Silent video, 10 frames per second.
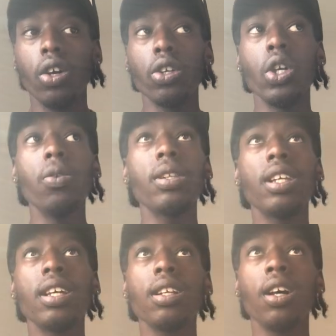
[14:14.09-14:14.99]
you will
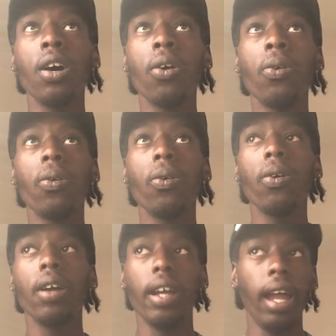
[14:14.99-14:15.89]
then go
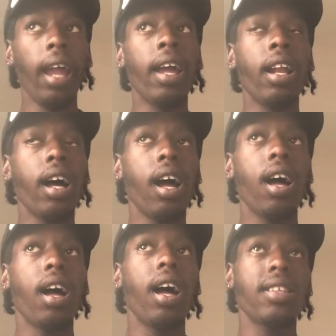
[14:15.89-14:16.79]
and
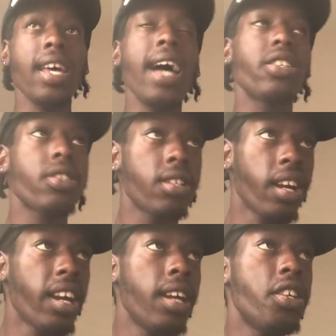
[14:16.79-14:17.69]
attach to
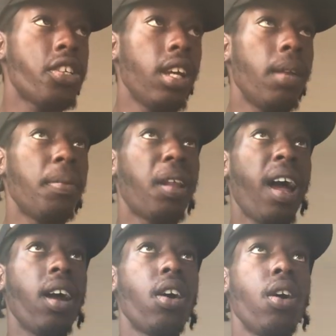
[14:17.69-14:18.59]
their energy and be like,